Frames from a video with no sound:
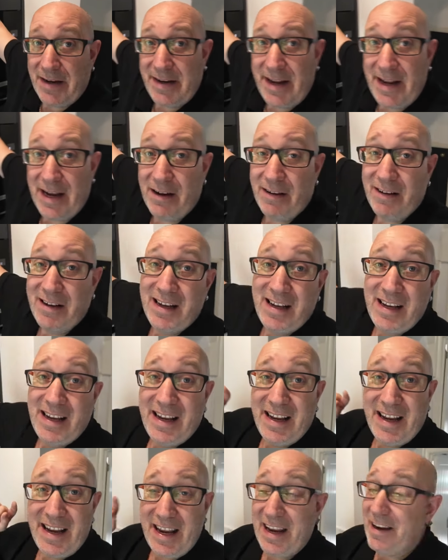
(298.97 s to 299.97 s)
Now,
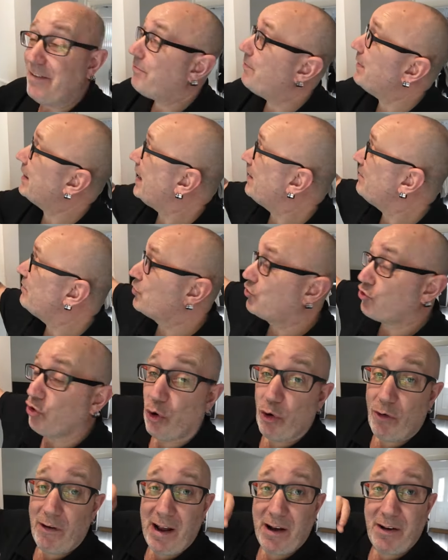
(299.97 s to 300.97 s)
if we get the
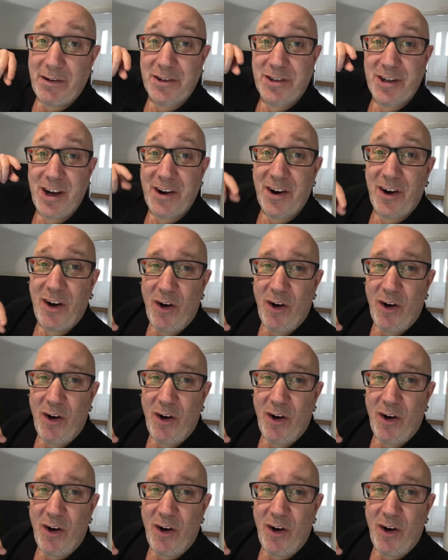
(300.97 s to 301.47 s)
drawer out and turn it